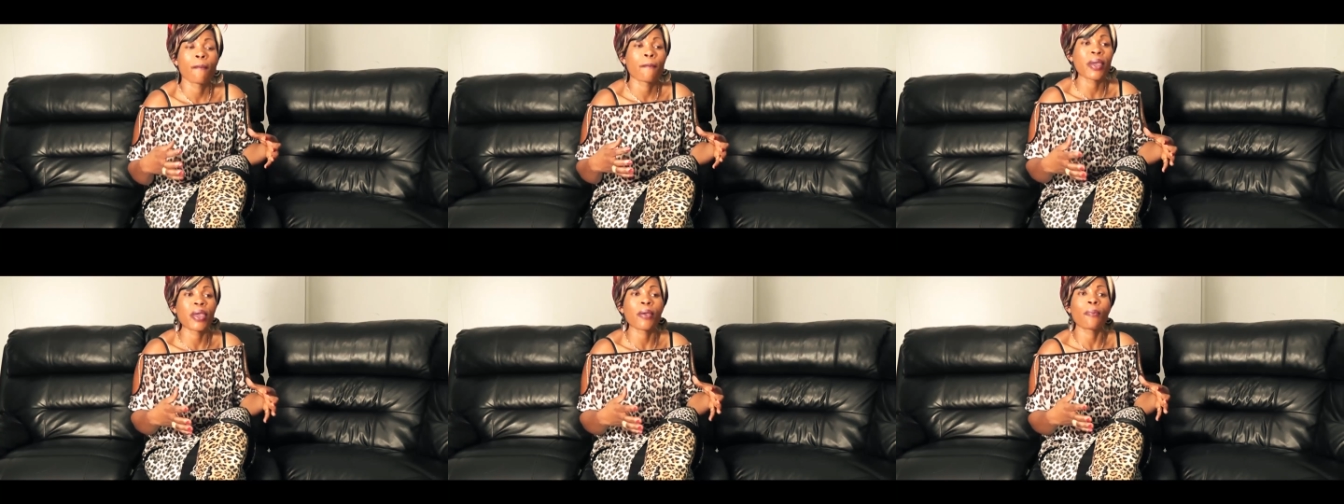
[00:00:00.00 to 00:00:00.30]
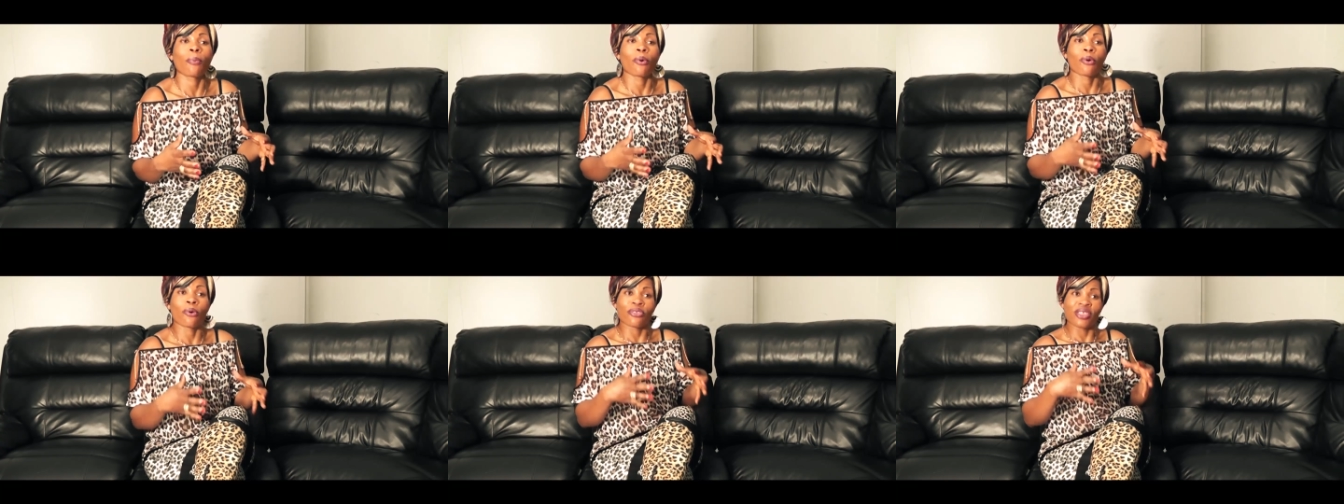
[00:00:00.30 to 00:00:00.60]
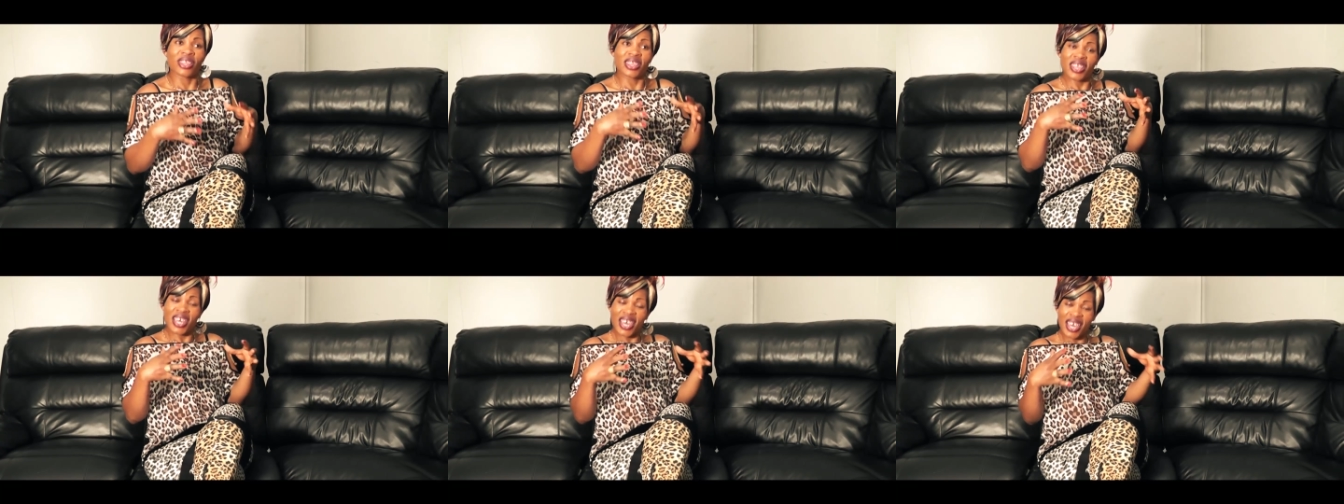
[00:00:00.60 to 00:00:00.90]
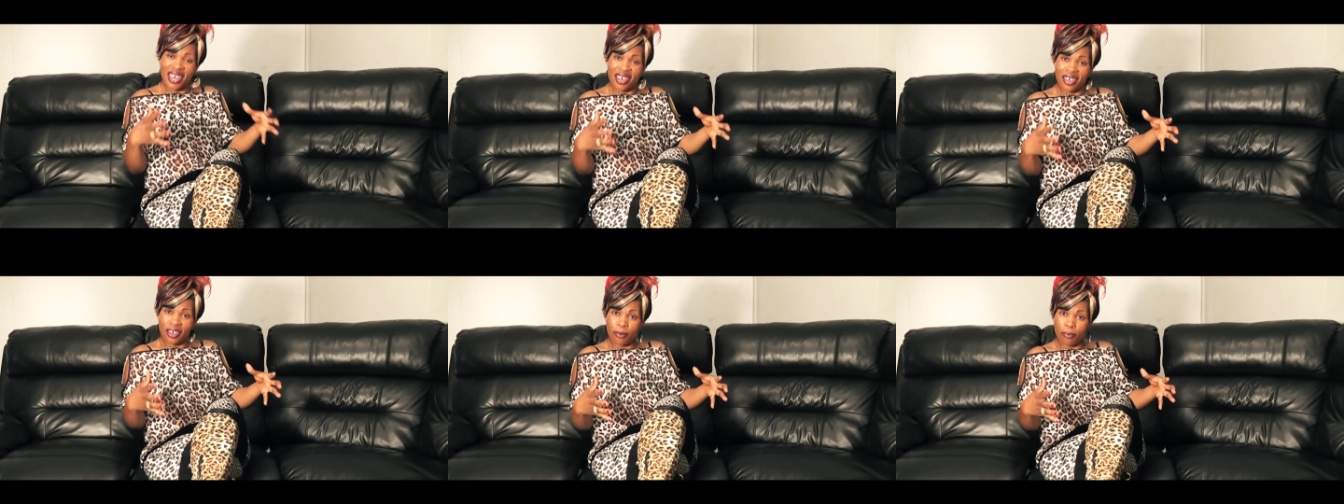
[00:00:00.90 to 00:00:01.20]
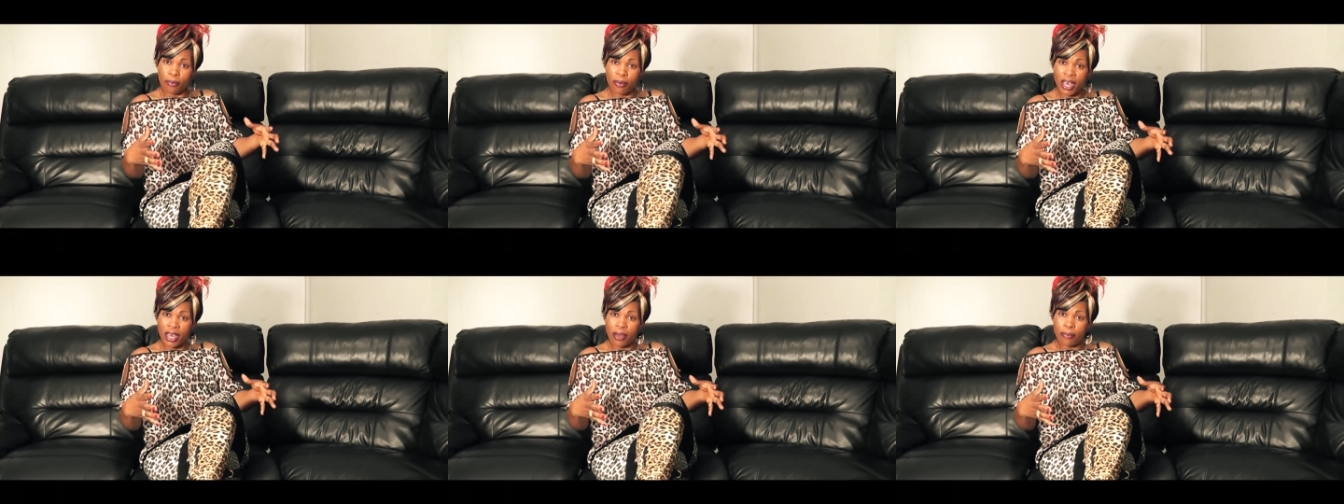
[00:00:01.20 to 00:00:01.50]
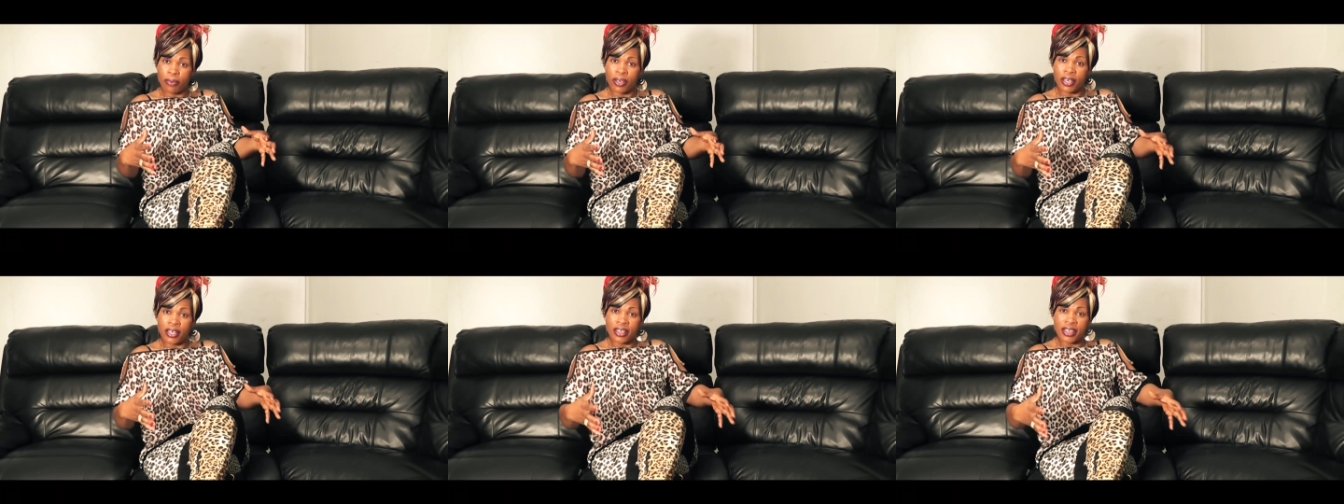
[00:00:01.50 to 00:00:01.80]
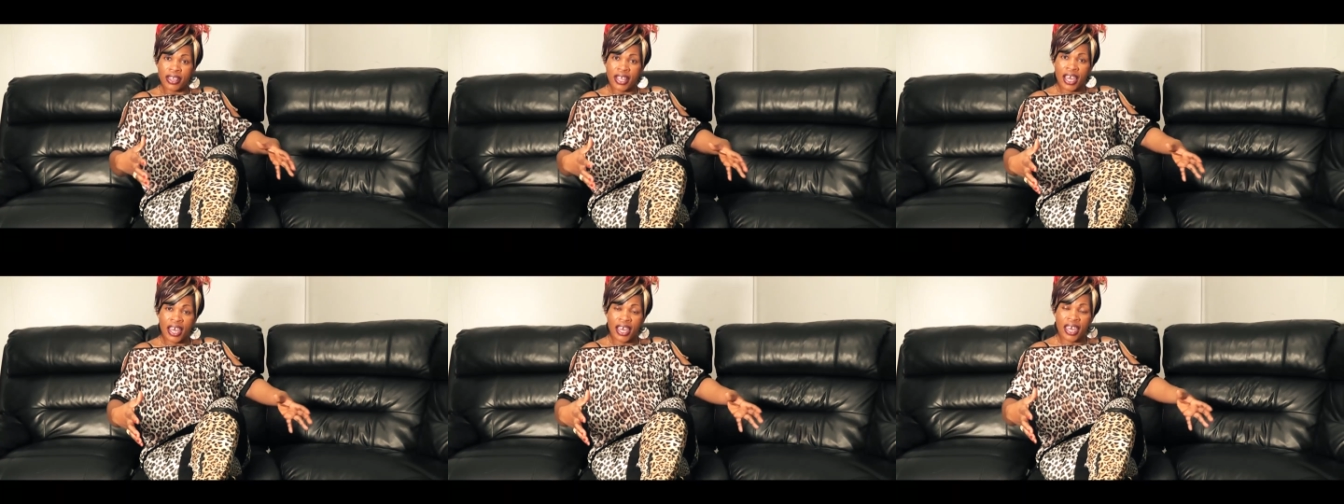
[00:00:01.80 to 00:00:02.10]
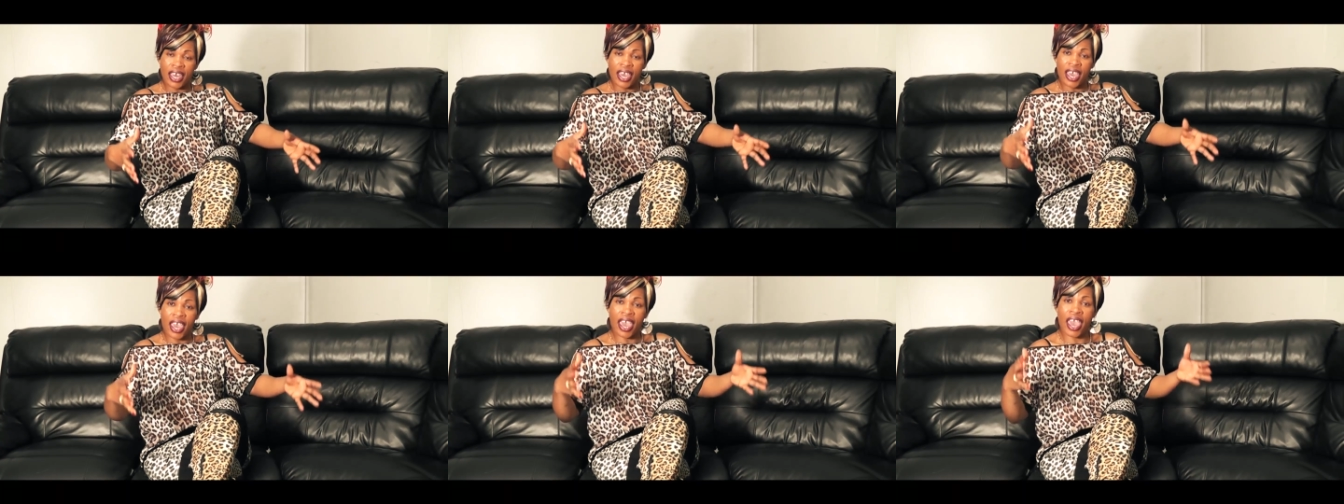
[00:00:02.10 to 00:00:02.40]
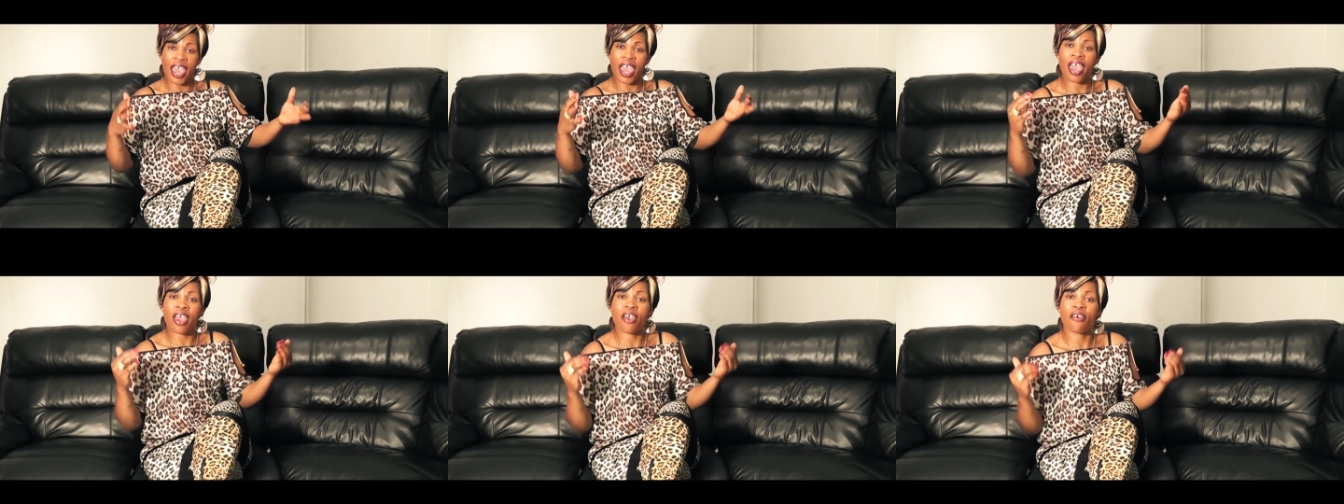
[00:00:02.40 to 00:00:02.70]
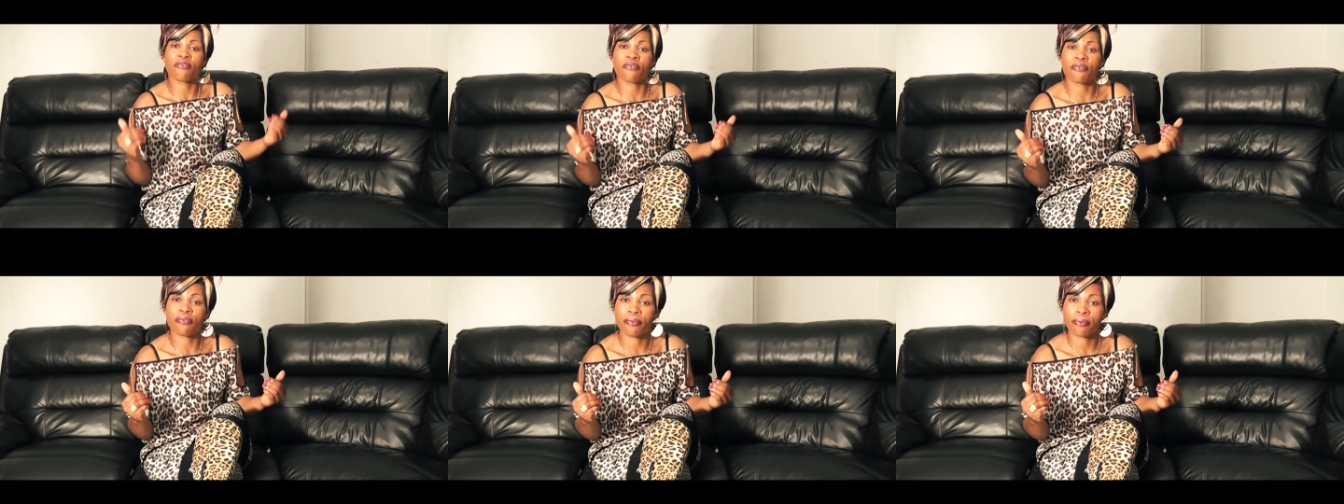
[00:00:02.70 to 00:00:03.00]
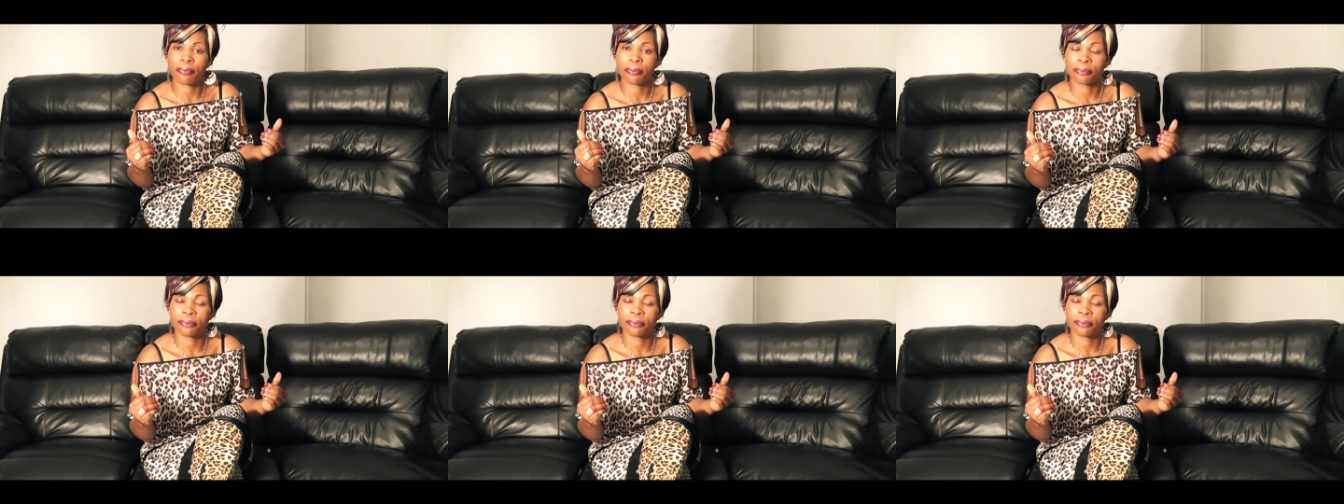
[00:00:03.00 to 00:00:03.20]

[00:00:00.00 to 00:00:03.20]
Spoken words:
people think maybe they have